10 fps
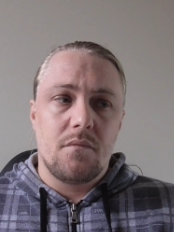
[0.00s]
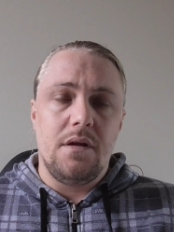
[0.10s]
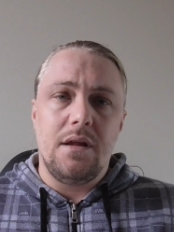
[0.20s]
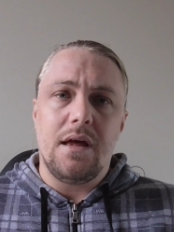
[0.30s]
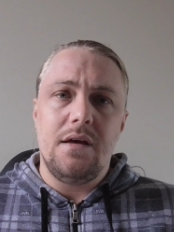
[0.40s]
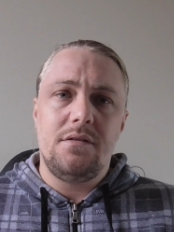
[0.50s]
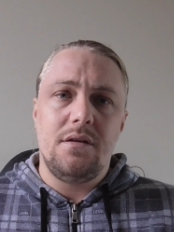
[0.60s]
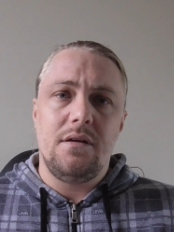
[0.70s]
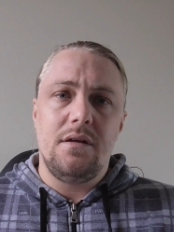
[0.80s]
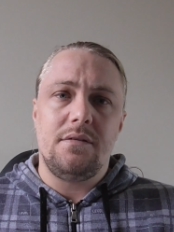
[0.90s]

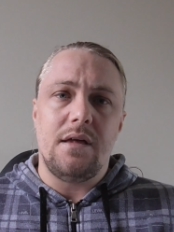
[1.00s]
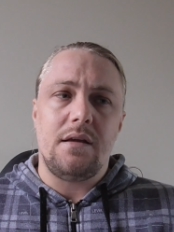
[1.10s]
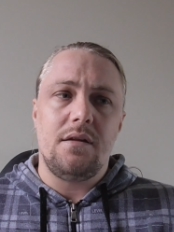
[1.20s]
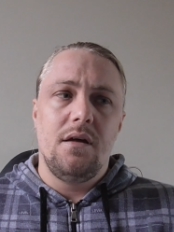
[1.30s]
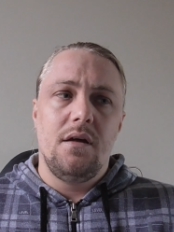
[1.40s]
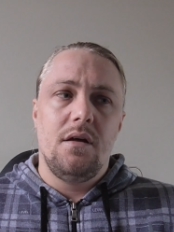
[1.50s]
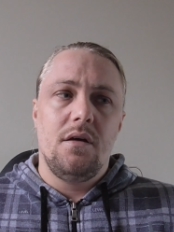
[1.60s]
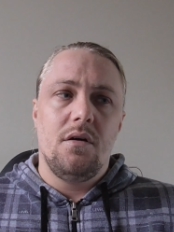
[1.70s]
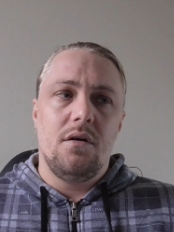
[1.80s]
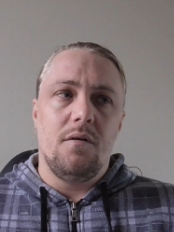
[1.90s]
indication is that,
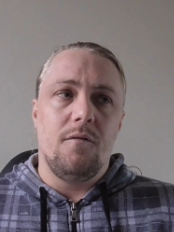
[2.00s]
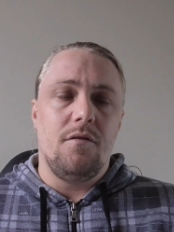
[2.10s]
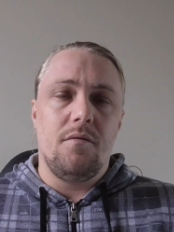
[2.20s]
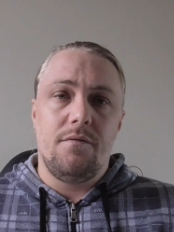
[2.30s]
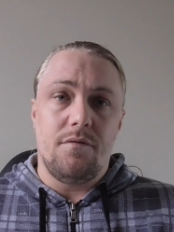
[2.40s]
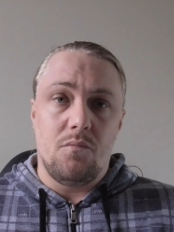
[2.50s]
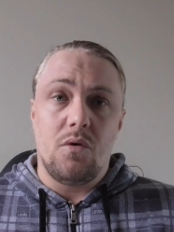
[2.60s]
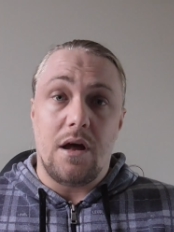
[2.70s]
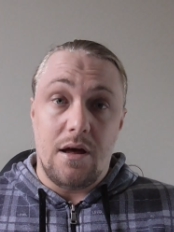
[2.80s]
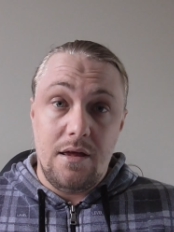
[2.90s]
or from
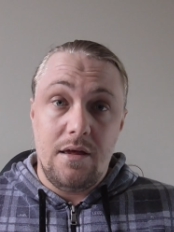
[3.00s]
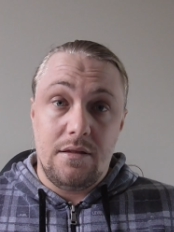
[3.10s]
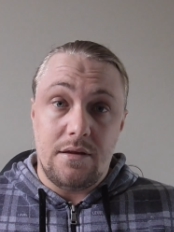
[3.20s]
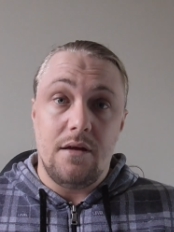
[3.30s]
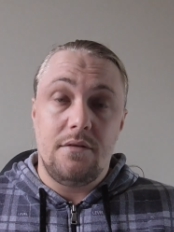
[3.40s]
what I